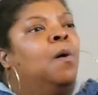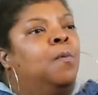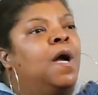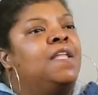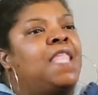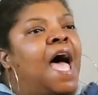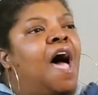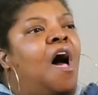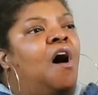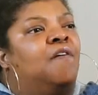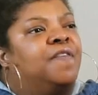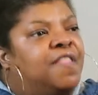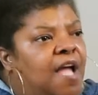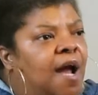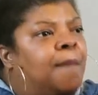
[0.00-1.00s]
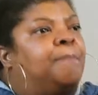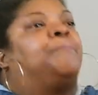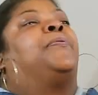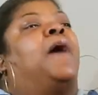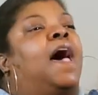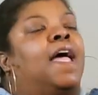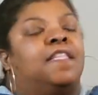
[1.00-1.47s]
We're not over there
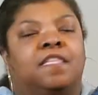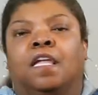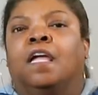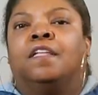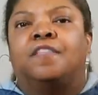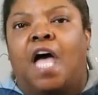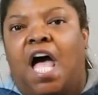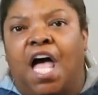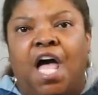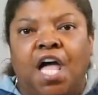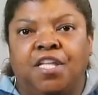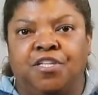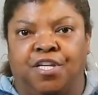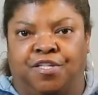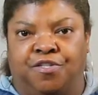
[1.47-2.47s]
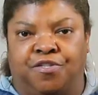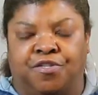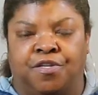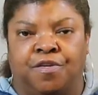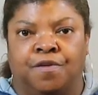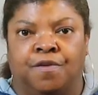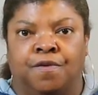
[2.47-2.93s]
putting the
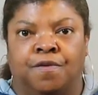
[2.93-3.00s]
onions.